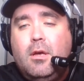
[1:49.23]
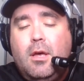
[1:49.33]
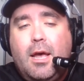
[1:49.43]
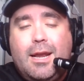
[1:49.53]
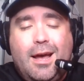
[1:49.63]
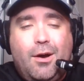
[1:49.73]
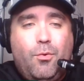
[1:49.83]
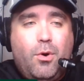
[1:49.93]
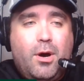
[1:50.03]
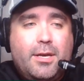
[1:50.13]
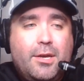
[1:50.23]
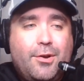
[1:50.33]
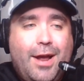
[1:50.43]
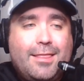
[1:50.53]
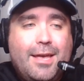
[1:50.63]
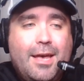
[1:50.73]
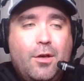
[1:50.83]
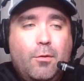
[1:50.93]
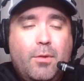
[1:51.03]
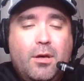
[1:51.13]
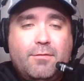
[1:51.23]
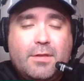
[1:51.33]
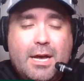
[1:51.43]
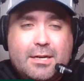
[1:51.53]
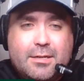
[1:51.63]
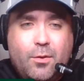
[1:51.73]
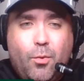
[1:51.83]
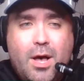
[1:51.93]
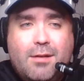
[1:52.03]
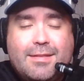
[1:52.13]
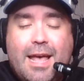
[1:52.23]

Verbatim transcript: And now uh, here at the helm of Locked On Wild,